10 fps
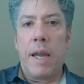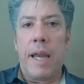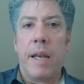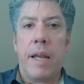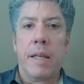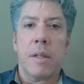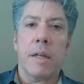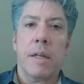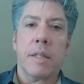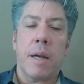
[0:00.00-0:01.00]
And as
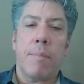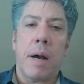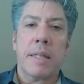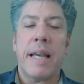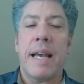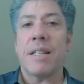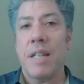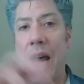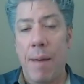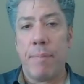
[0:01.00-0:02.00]
long as a box has
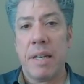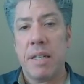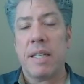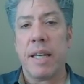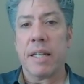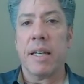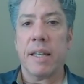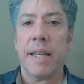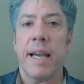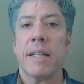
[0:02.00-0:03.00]
not been detected
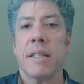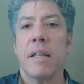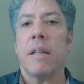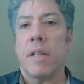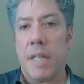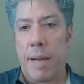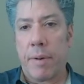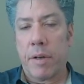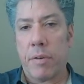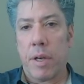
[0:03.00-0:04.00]
at the exit, the
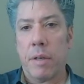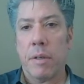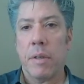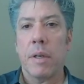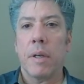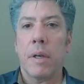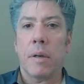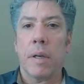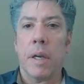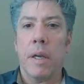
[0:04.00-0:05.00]
timer can run.
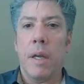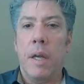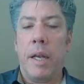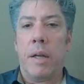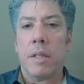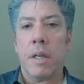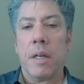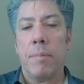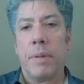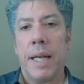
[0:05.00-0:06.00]
Okay. Now it's going
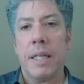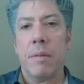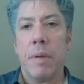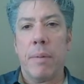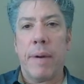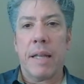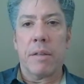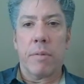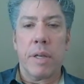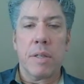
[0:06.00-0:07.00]
to complain to me
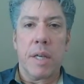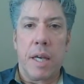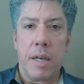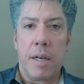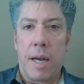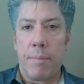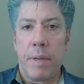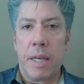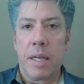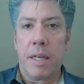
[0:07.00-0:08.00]
about the reset not
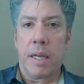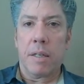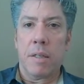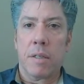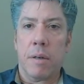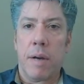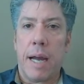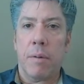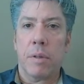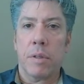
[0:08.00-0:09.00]
being connected, so
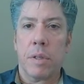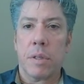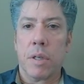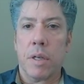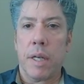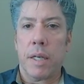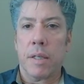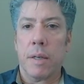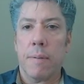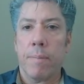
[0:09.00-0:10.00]
I will just
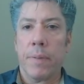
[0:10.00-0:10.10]
connect it.